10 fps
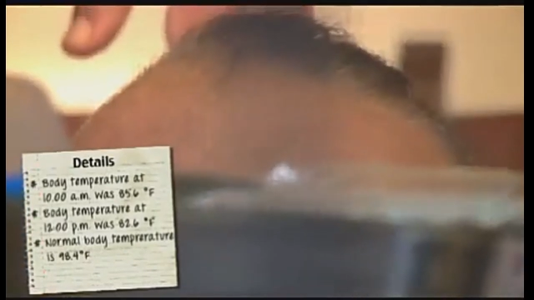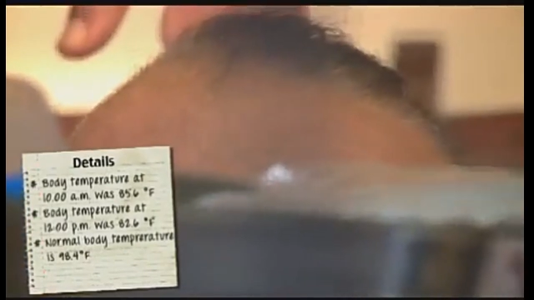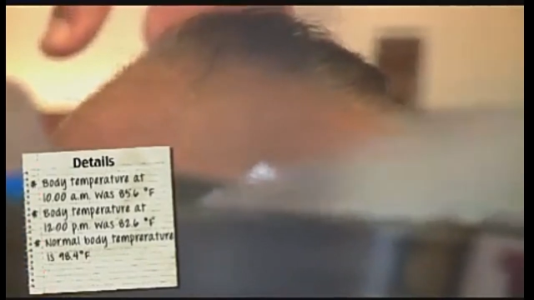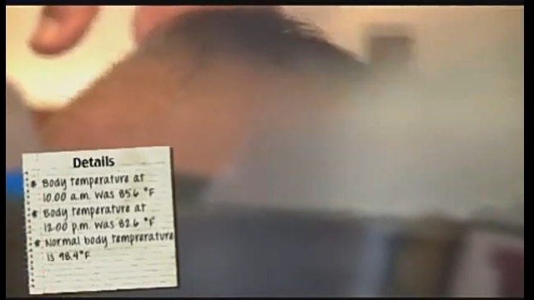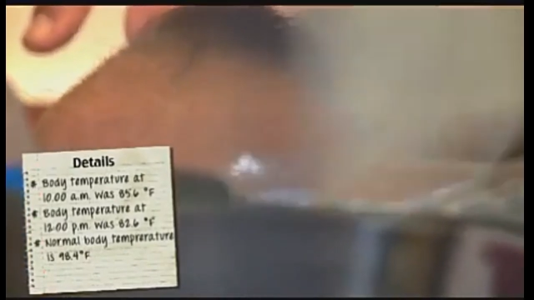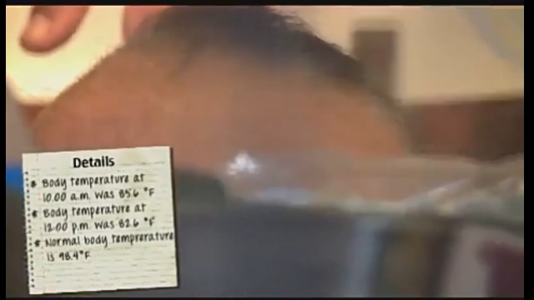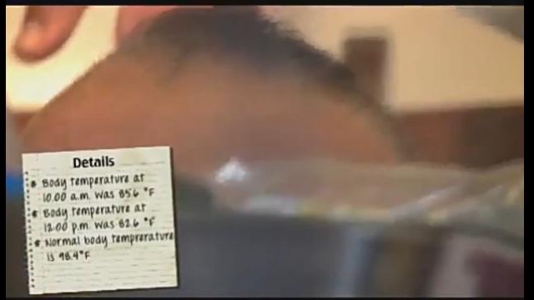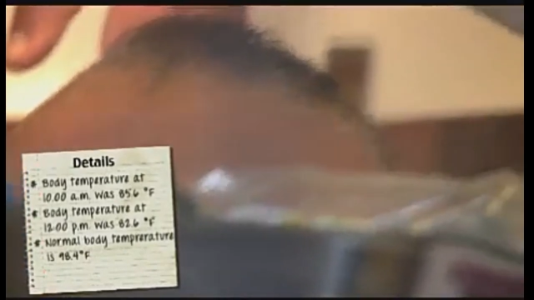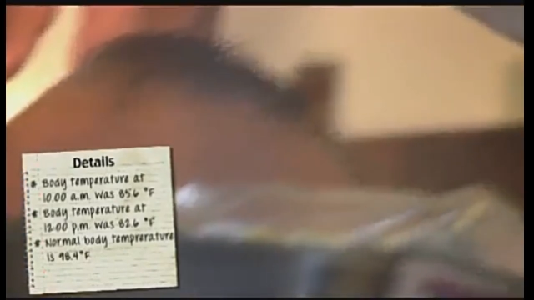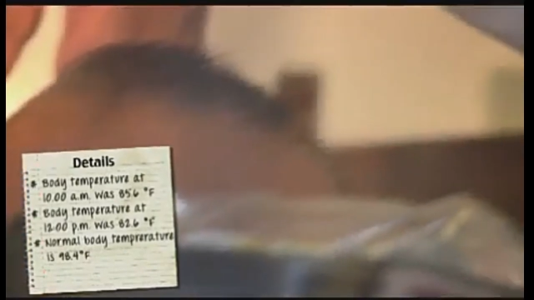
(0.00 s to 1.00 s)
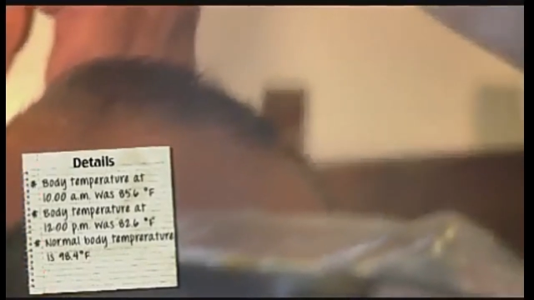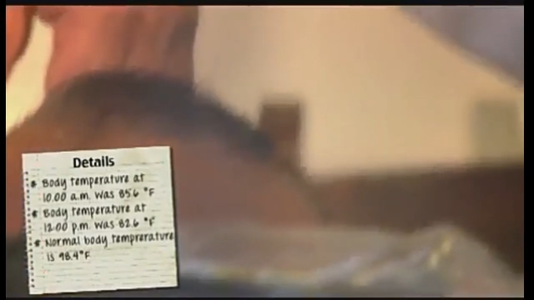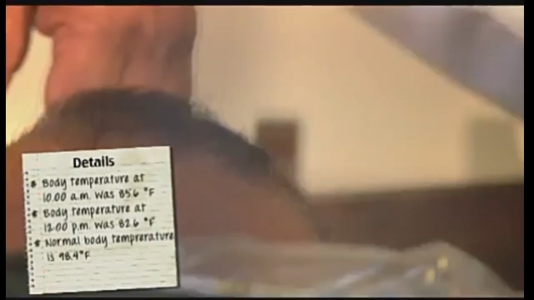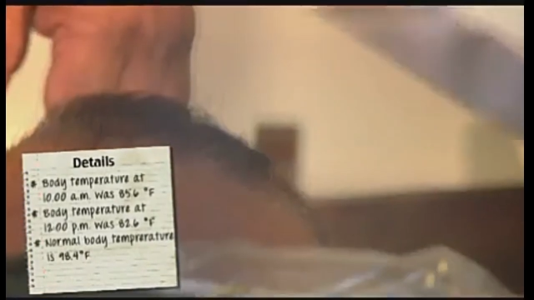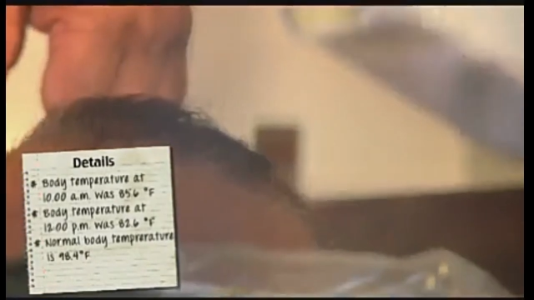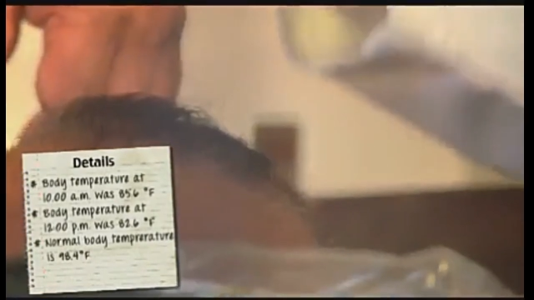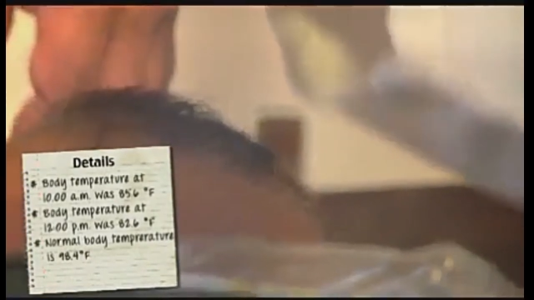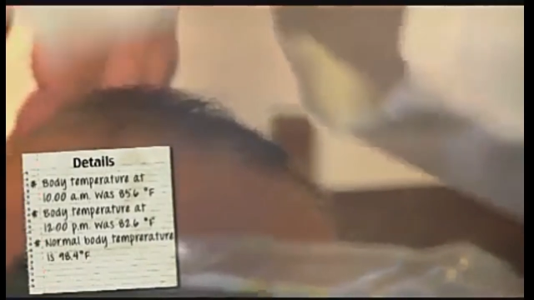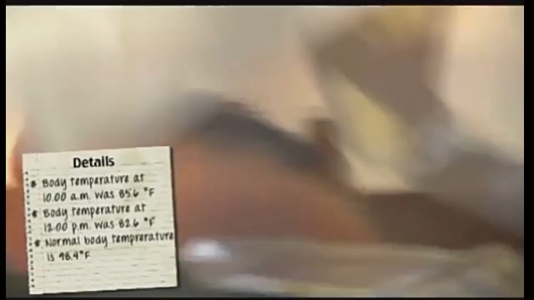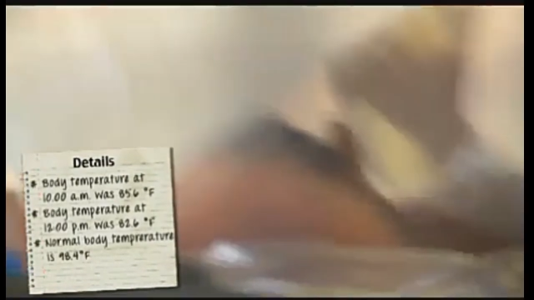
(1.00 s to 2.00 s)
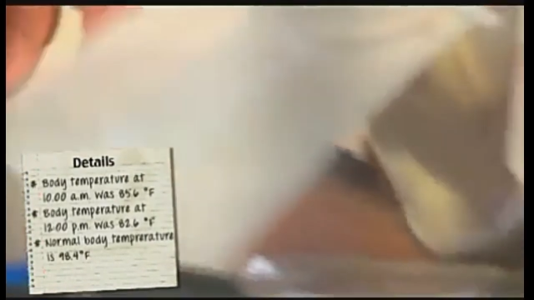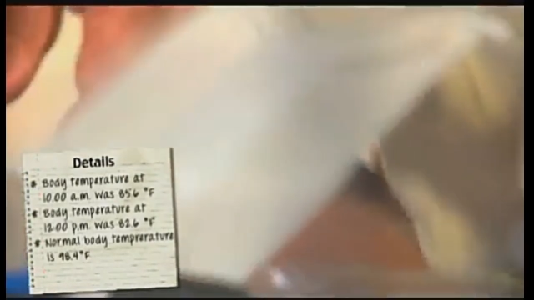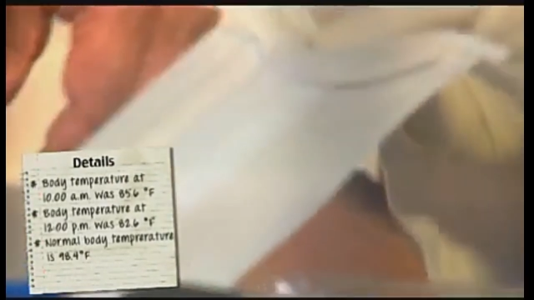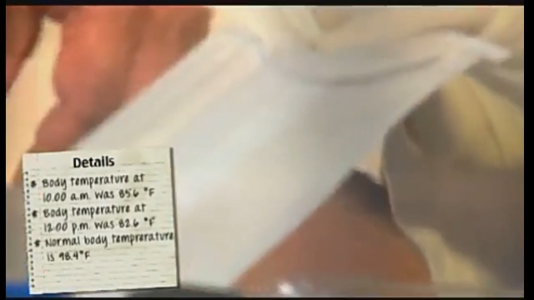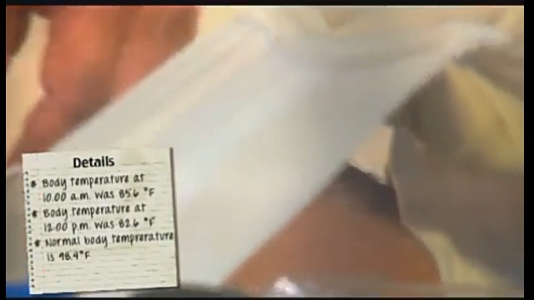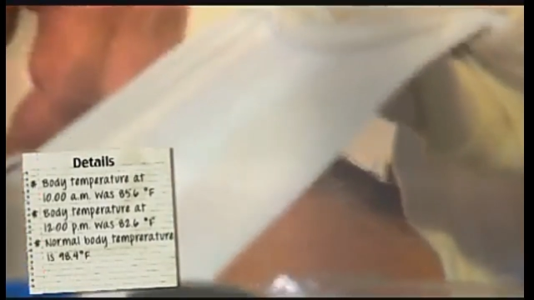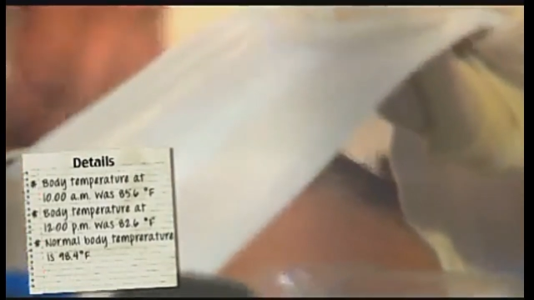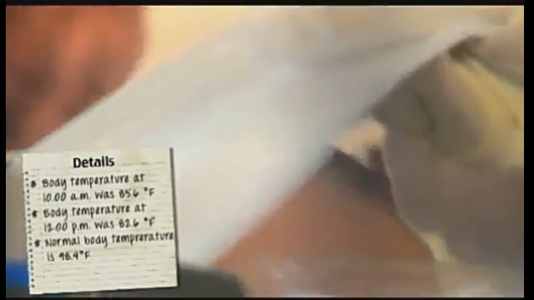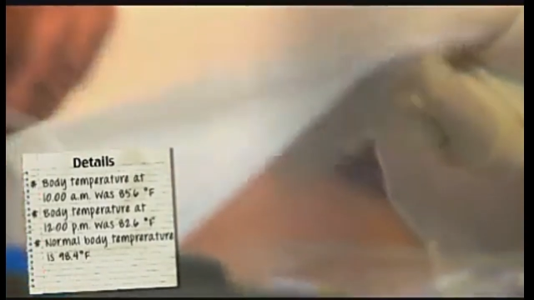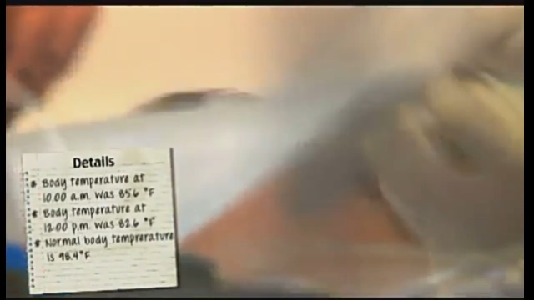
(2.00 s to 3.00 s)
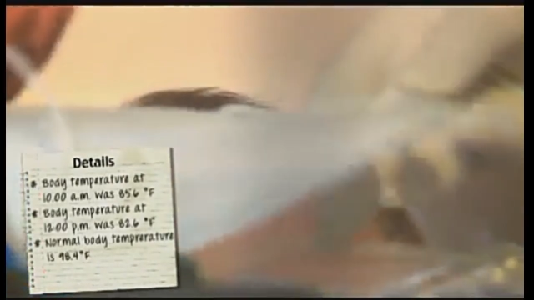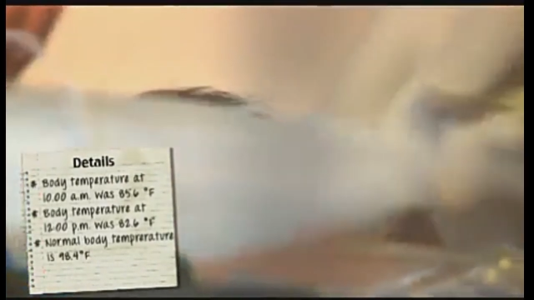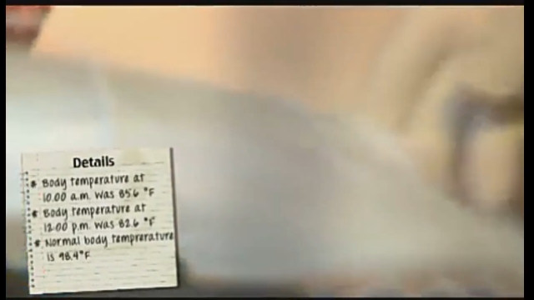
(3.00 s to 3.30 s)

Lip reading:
No face is visible, so there are no lips to read.